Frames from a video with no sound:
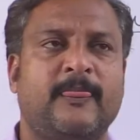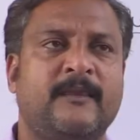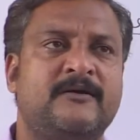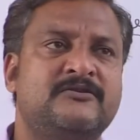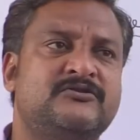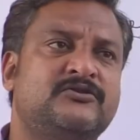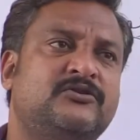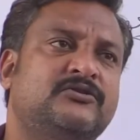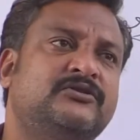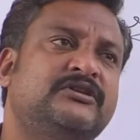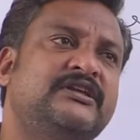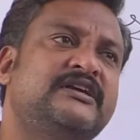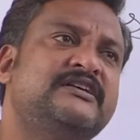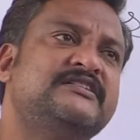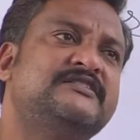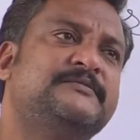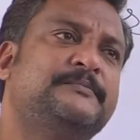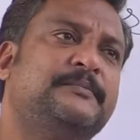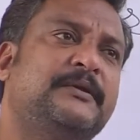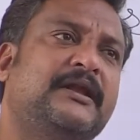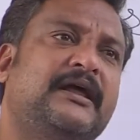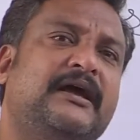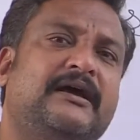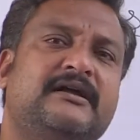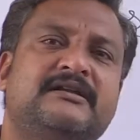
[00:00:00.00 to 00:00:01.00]
So these
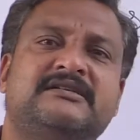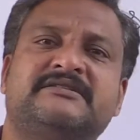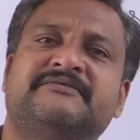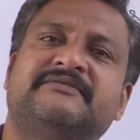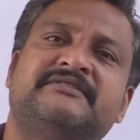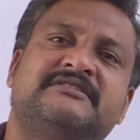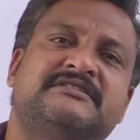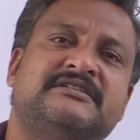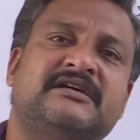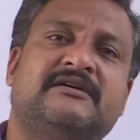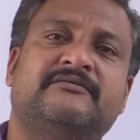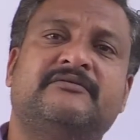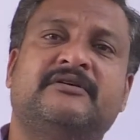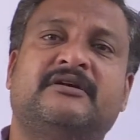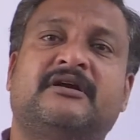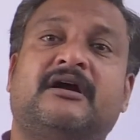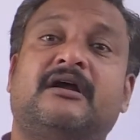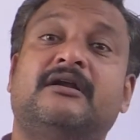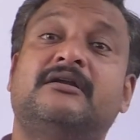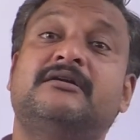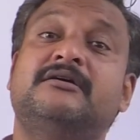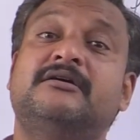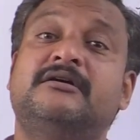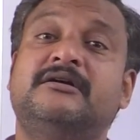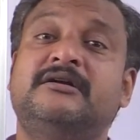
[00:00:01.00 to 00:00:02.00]
plants which have
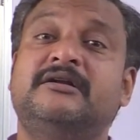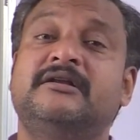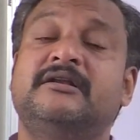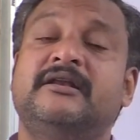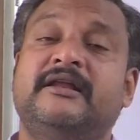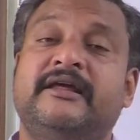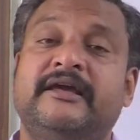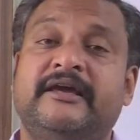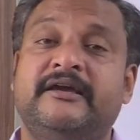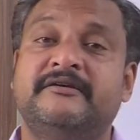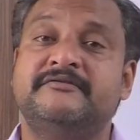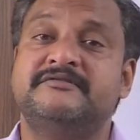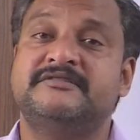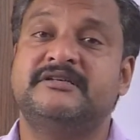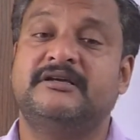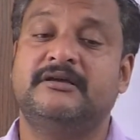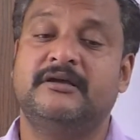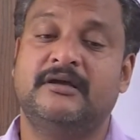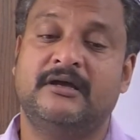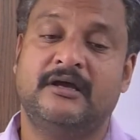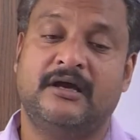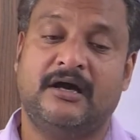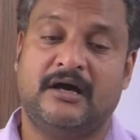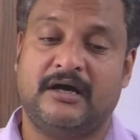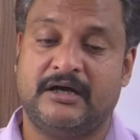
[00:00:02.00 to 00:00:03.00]
colored leaves
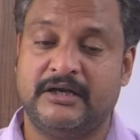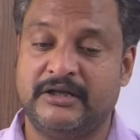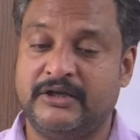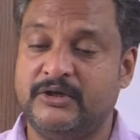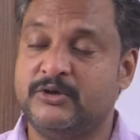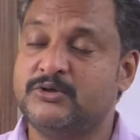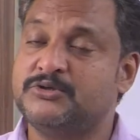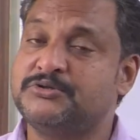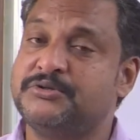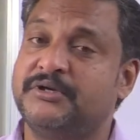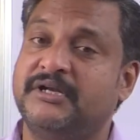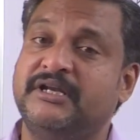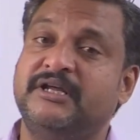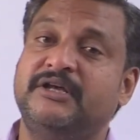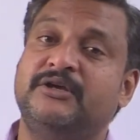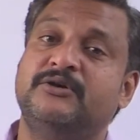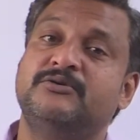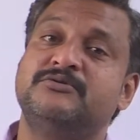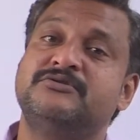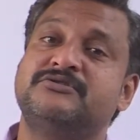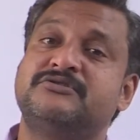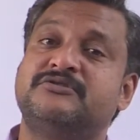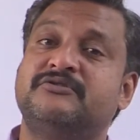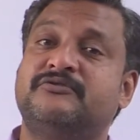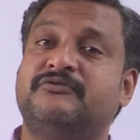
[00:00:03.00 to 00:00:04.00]
are usually
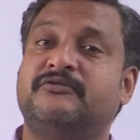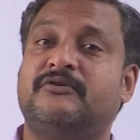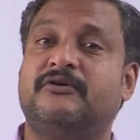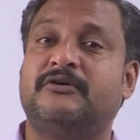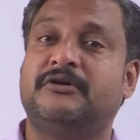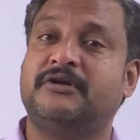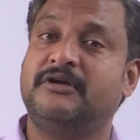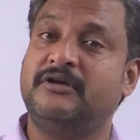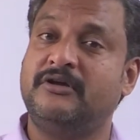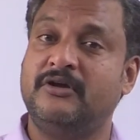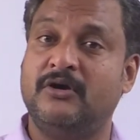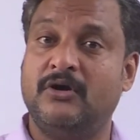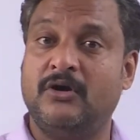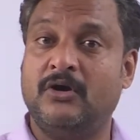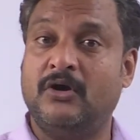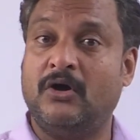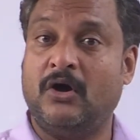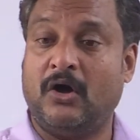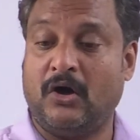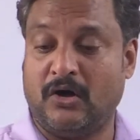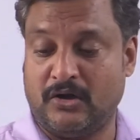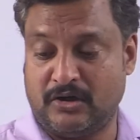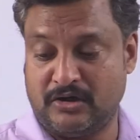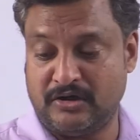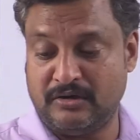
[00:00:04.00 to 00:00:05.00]
used for
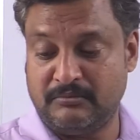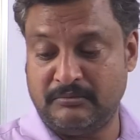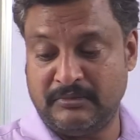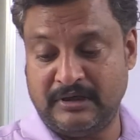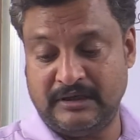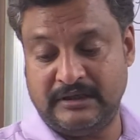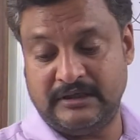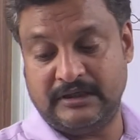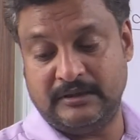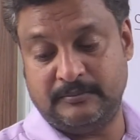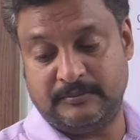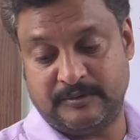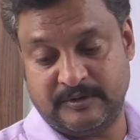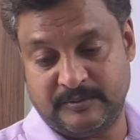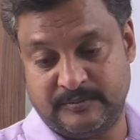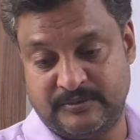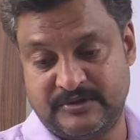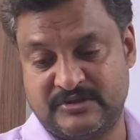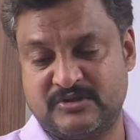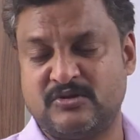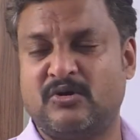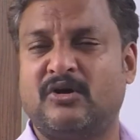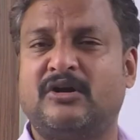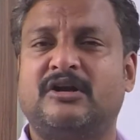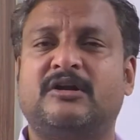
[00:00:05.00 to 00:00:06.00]
ornamental
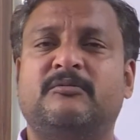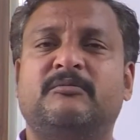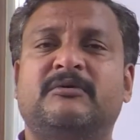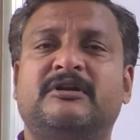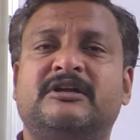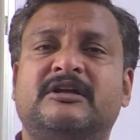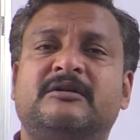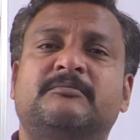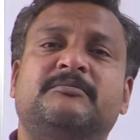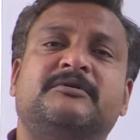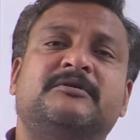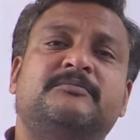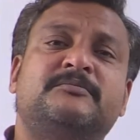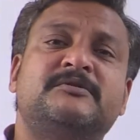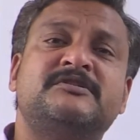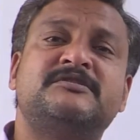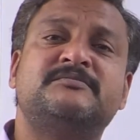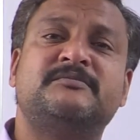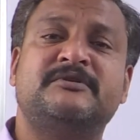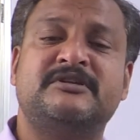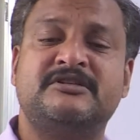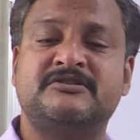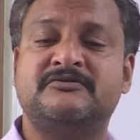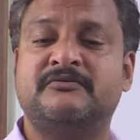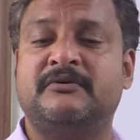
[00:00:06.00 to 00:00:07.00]
purpose. Ornamental purpose
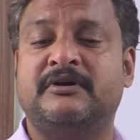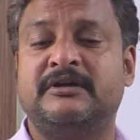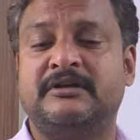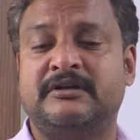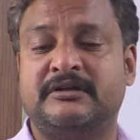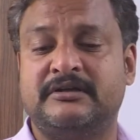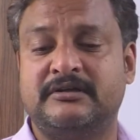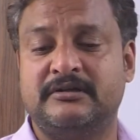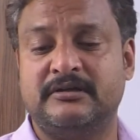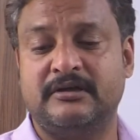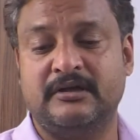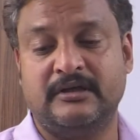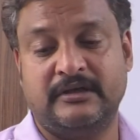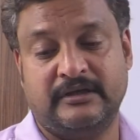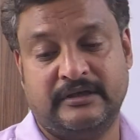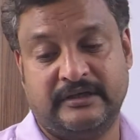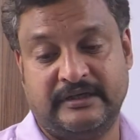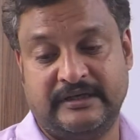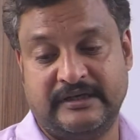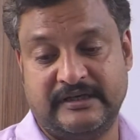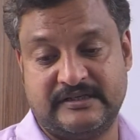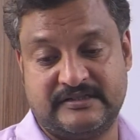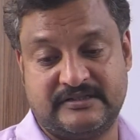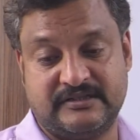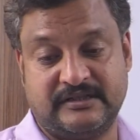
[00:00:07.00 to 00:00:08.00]
means what?
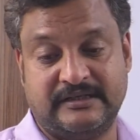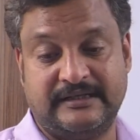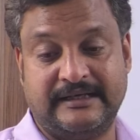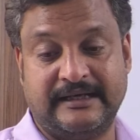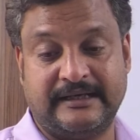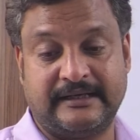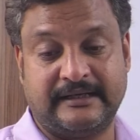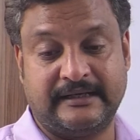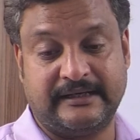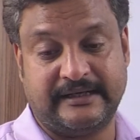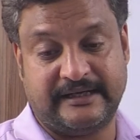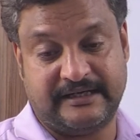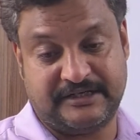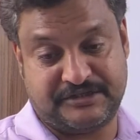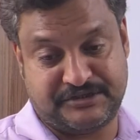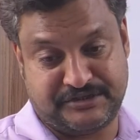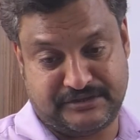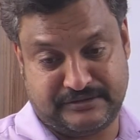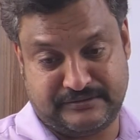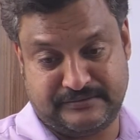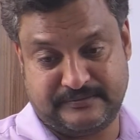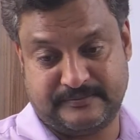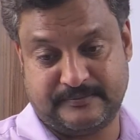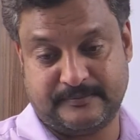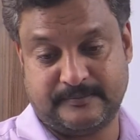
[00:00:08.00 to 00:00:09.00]
Yes,
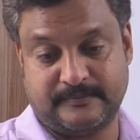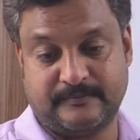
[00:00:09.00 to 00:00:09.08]
decoration.